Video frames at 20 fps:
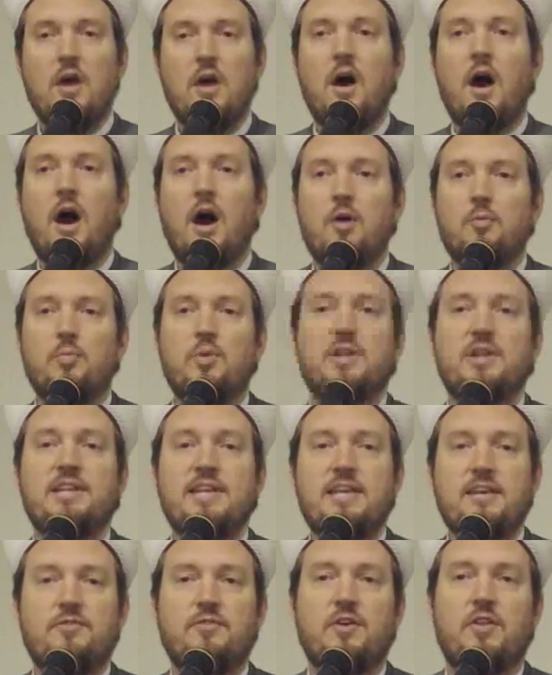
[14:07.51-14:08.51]
Our
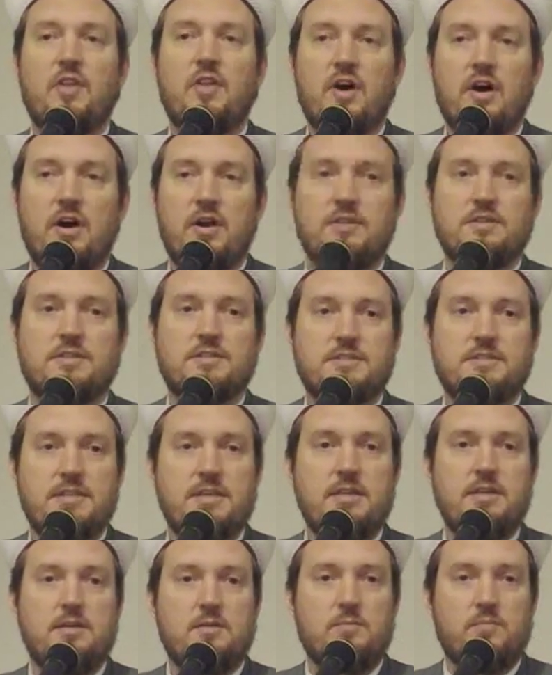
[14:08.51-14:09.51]
belief in the
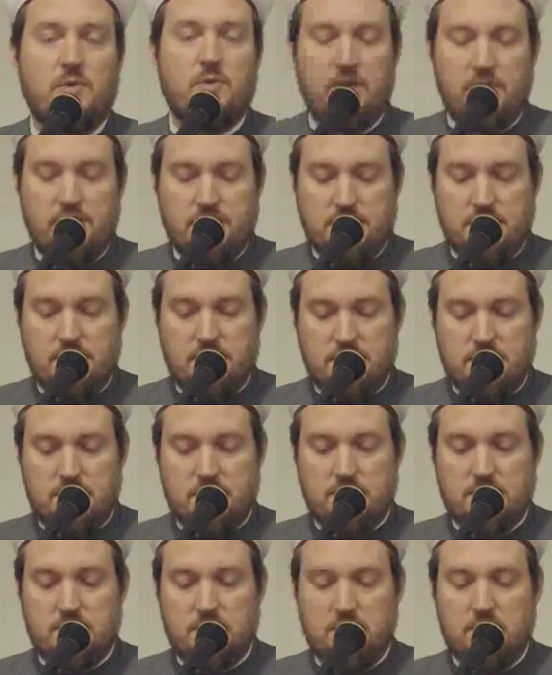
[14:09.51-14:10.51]
unseen, brothers and
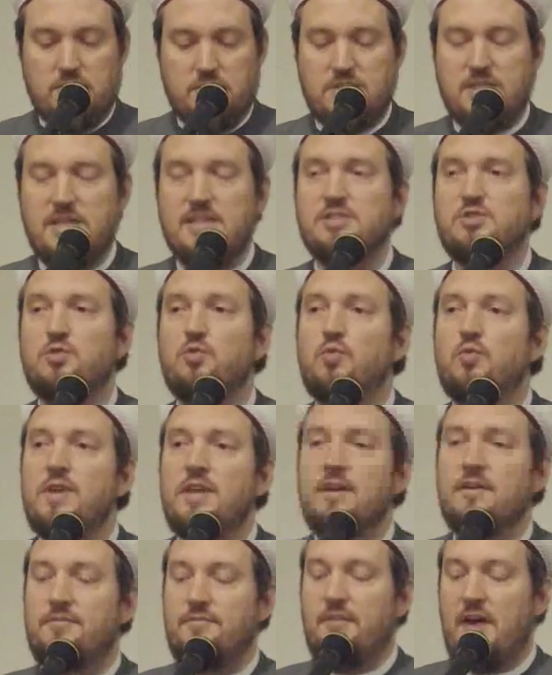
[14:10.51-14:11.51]
sisters, is
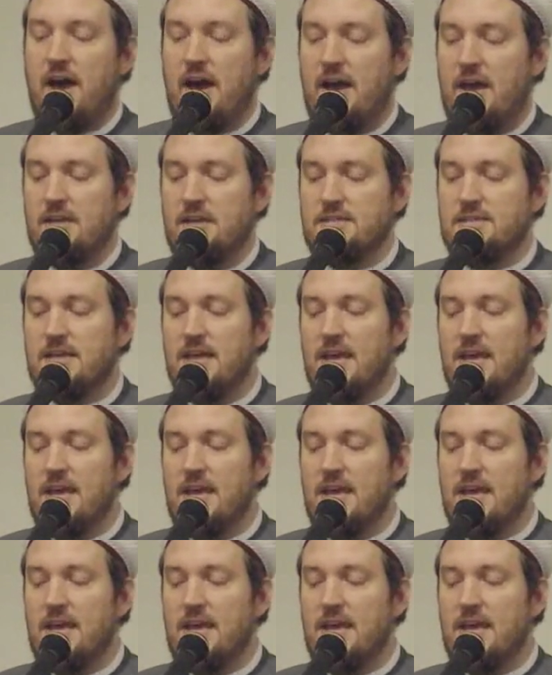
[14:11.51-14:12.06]
reified.